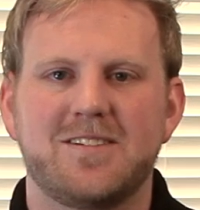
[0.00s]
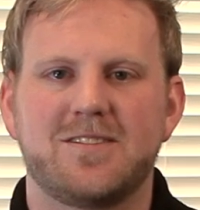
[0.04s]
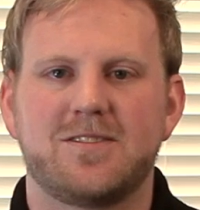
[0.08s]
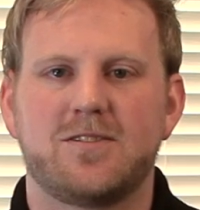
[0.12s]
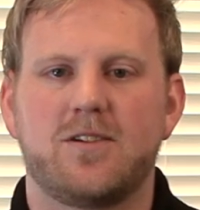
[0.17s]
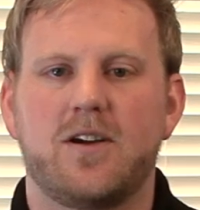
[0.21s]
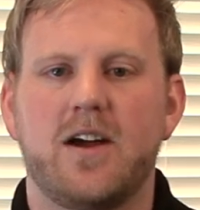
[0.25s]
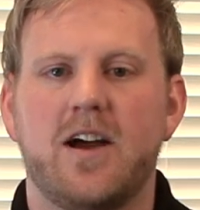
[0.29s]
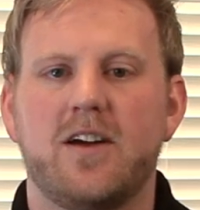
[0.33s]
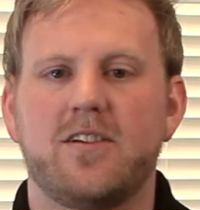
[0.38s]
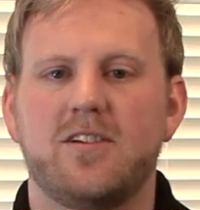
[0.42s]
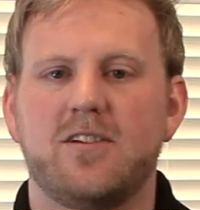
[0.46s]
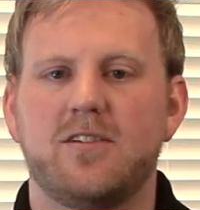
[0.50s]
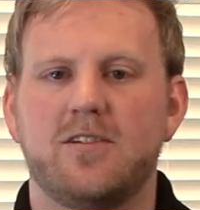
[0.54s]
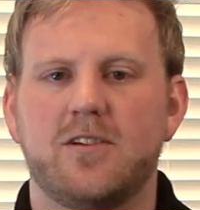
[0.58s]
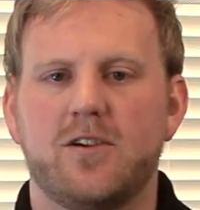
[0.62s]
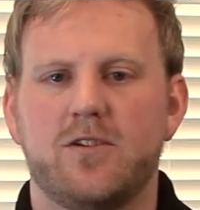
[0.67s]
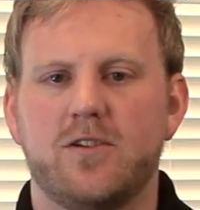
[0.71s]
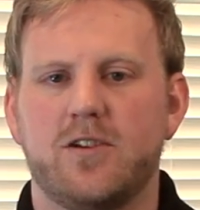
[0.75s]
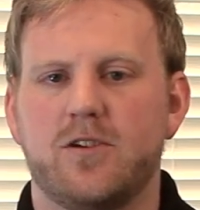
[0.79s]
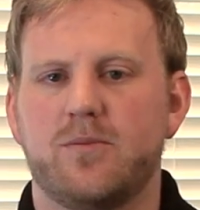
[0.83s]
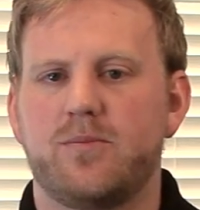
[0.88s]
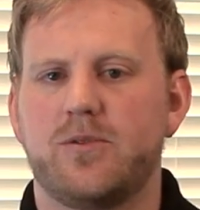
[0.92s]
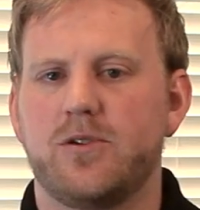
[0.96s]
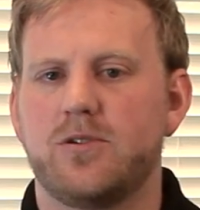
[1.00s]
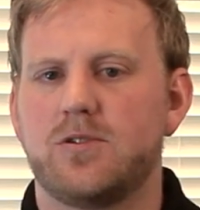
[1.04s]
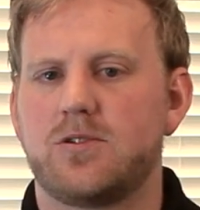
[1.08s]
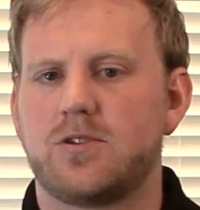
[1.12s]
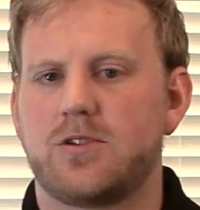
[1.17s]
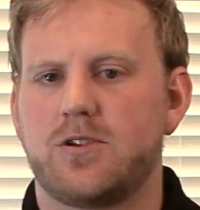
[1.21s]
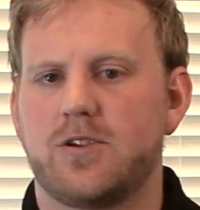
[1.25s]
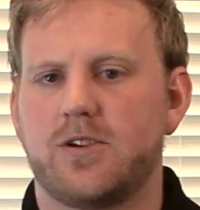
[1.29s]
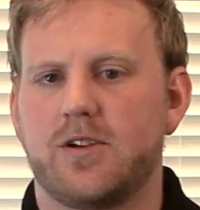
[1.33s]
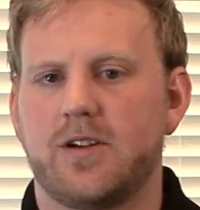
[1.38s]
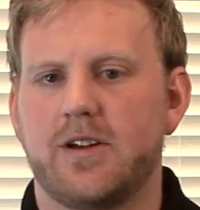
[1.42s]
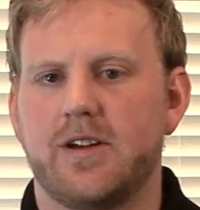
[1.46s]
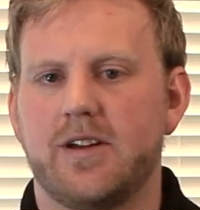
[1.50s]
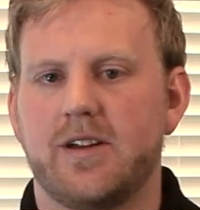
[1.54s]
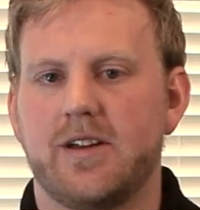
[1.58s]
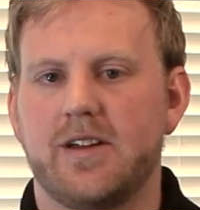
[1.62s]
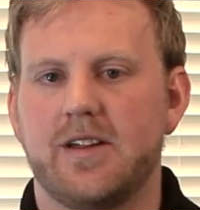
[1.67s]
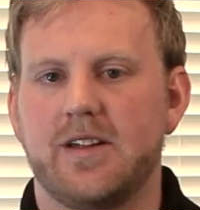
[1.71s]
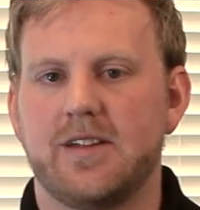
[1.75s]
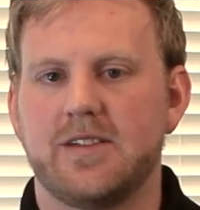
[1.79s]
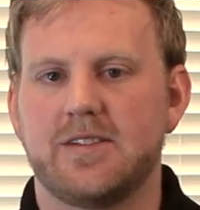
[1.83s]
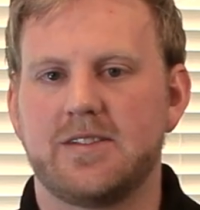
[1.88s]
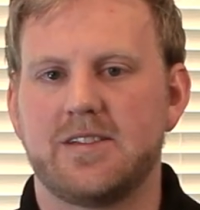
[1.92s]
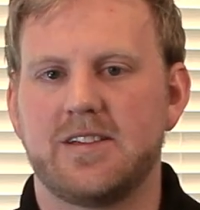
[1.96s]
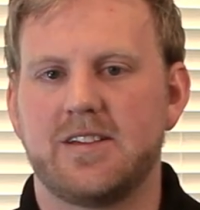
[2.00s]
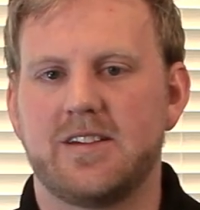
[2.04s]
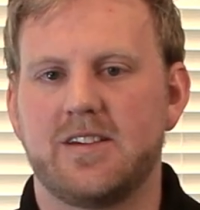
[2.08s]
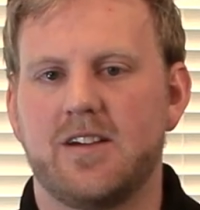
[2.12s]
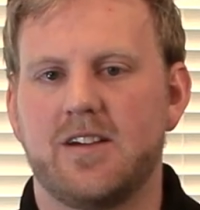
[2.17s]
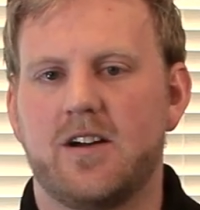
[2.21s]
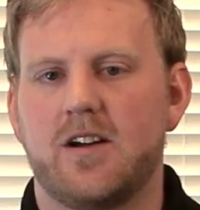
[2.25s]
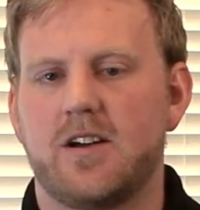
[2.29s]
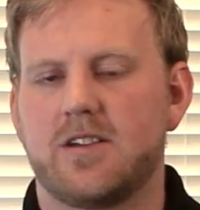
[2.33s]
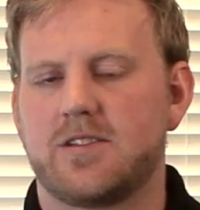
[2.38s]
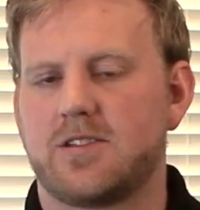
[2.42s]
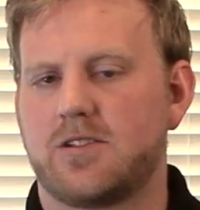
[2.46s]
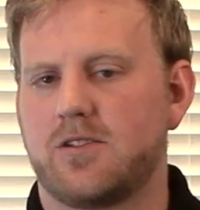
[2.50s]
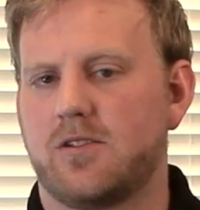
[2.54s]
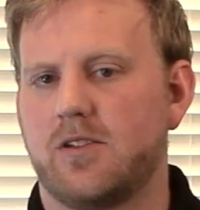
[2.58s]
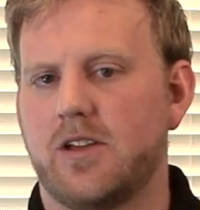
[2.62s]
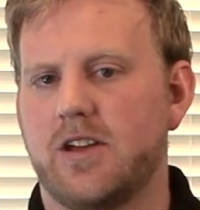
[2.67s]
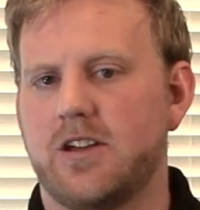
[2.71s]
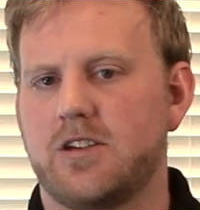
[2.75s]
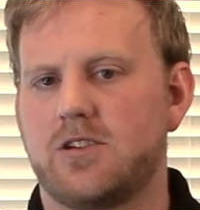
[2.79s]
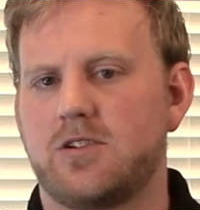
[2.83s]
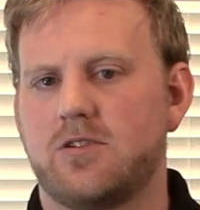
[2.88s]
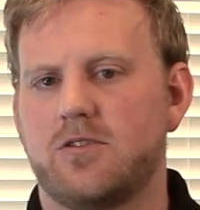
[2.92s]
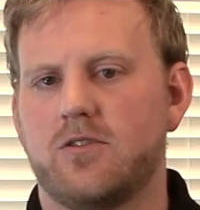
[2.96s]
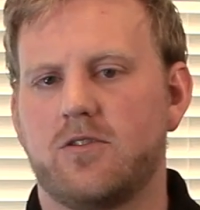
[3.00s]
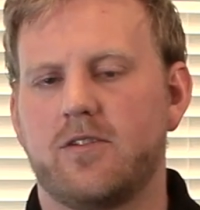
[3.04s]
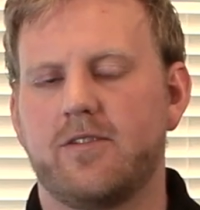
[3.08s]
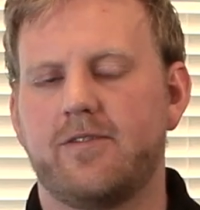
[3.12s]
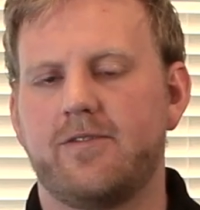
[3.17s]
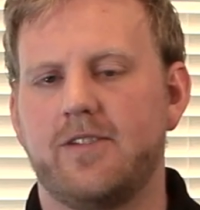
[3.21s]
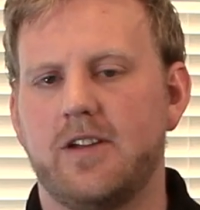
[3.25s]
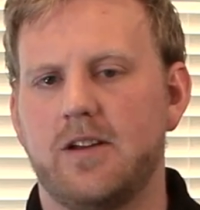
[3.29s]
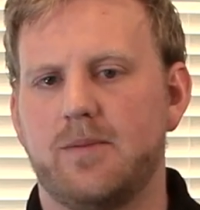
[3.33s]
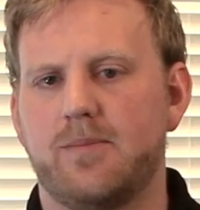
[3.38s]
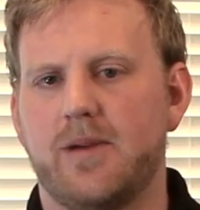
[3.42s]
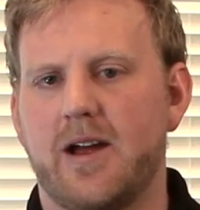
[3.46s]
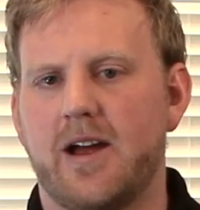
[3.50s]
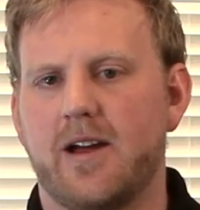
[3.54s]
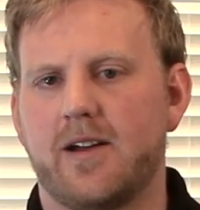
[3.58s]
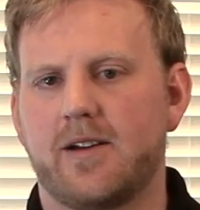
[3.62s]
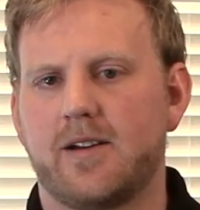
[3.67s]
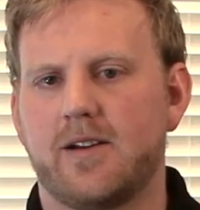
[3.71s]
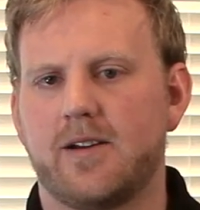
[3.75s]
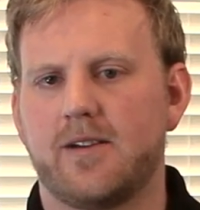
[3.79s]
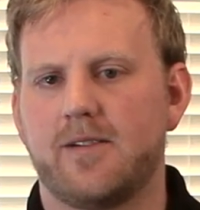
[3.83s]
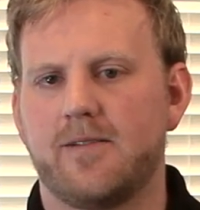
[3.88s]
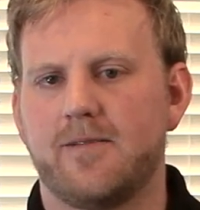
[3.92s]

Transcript: So how do you know your booster is in oscillation or feedback?